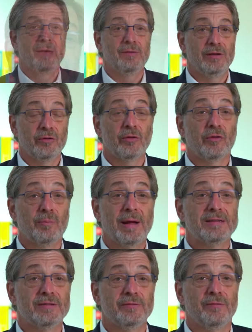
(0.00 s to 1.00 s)
These are
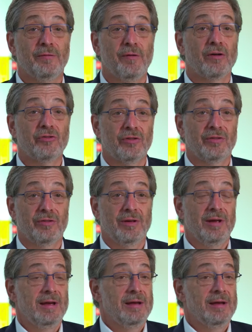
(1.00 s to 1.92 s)
expensive functions.